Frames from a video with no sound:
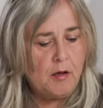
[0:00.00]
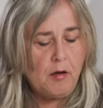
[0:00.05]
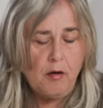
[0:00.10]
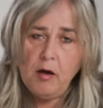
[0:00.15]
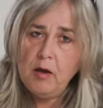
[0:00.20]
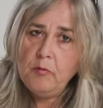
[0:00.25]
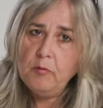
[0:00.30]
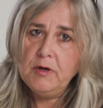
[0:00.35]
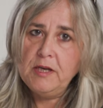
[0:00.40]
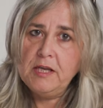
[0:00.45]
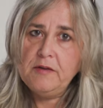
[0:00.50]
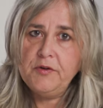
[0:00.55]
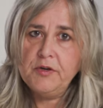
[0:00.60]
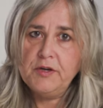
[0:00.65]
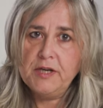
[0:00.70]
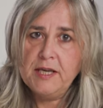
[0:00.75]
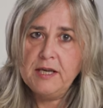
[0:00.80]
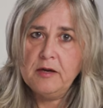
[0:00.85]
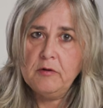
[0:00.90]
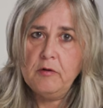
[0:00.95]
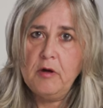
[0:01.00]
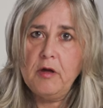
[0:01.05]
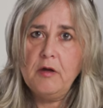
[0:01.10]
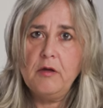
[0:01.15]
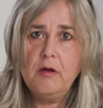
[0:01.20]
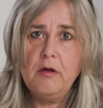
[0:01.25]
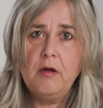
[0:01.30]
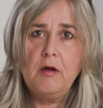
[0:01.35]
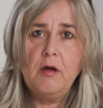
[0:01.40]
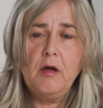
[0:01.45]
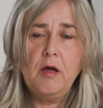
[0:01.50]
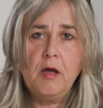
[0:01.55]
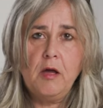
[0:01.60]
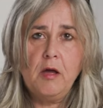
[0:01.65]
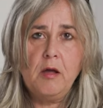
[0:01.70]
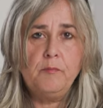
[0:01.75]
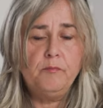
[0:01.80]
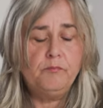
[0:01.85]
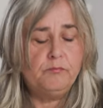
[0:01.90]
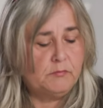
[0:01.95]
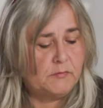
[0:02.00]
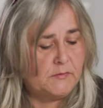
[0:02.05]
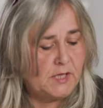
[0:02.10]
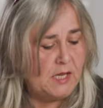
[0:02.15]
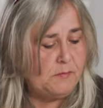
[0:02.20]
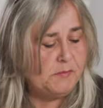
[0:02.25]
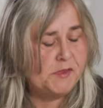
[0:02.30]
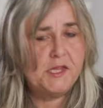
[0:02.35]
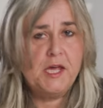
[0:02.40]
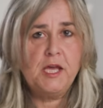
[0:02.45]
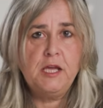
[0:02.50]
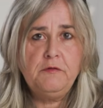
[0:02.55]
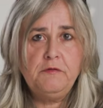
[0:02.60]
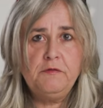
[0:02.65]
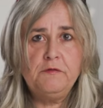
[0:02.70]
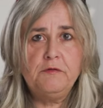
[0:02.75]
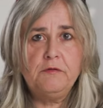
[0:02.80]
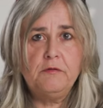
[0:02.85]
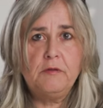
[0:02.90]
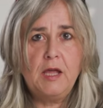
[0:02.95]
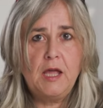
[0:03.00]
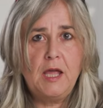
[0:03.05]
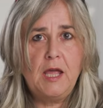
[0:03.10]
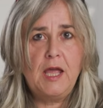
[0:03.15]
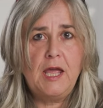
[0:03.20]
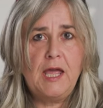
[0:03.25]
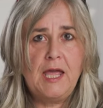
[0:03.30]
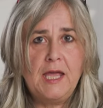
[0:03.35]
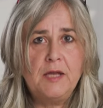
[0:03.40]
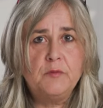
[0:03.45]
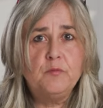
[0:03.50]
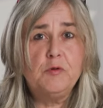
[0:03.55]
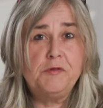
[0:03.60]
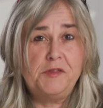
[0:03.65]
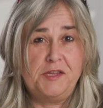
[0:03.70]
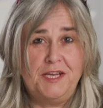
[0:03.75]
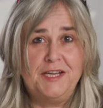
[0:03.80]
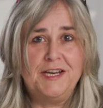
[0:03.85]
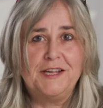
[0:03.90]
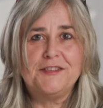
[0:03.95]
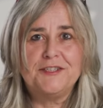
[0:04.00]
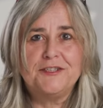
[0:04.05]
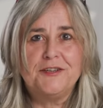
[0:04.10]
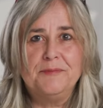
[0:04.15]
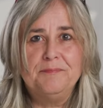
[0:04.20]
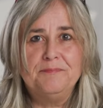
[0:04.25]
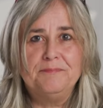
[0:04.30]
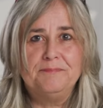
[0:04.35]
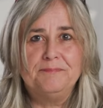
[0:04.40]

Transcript: I will leave you now. Um, keep safe, and we'll see you next time.